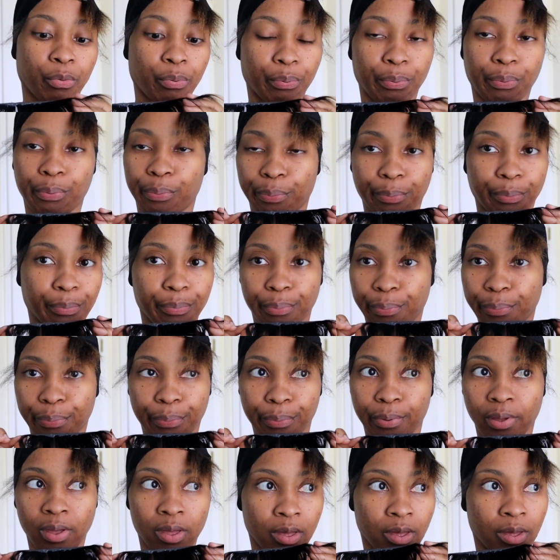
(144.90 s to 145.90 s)

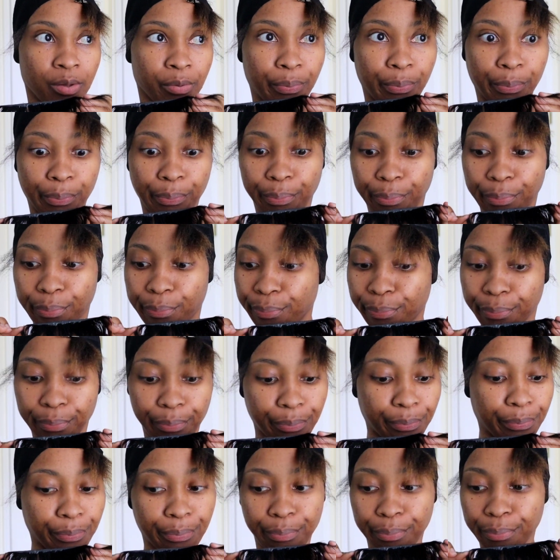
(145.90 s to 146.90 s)
width.
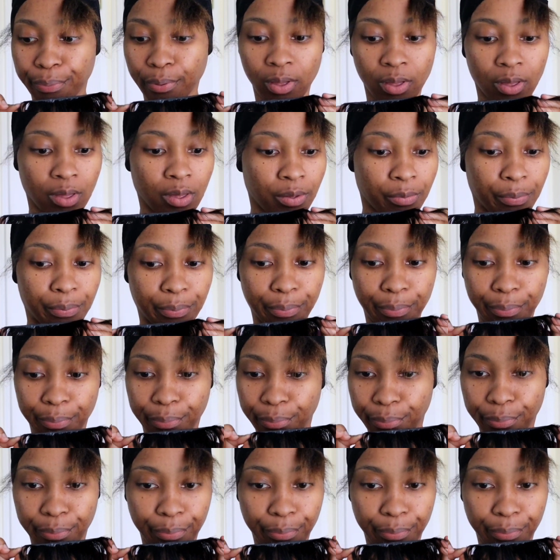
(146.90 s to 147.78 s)
Put the glue on,